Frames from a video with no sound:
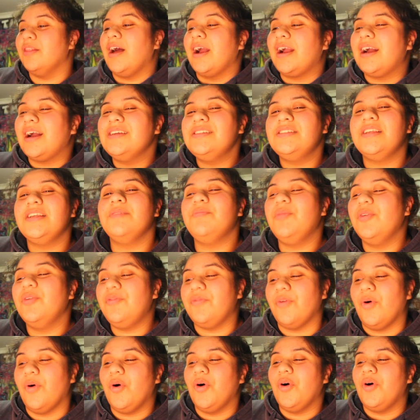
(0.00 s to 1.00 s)
like I said
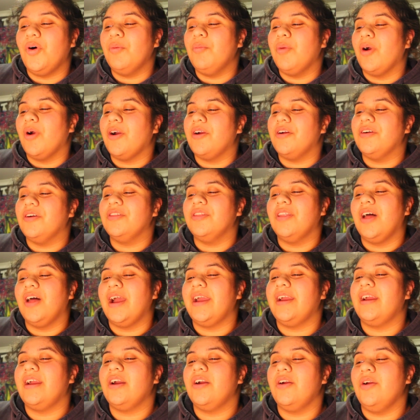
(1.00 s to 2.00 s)
before, bro,
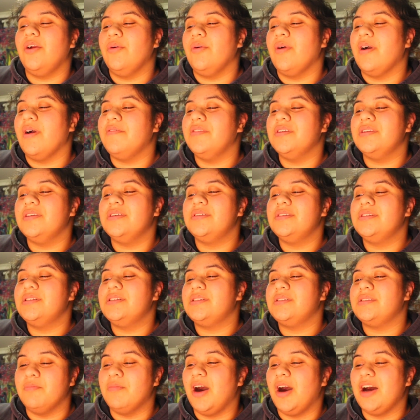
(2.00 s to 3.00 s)
like
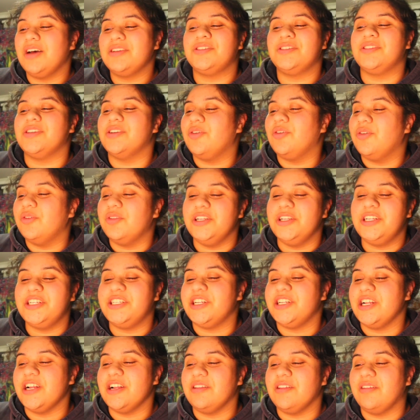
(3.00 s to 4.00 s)
whoever's mastered all this
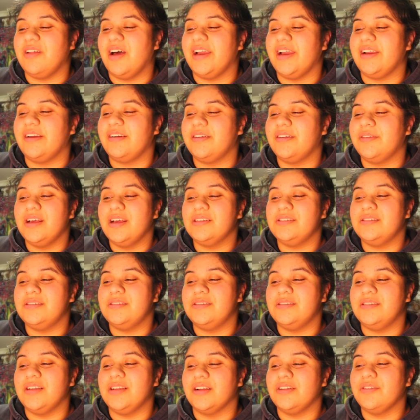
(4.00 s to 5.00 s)
shit, like
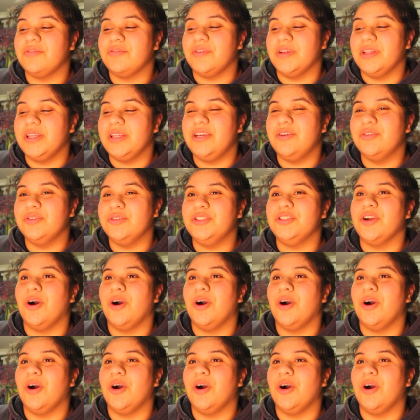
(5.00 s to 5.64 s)
has done a really good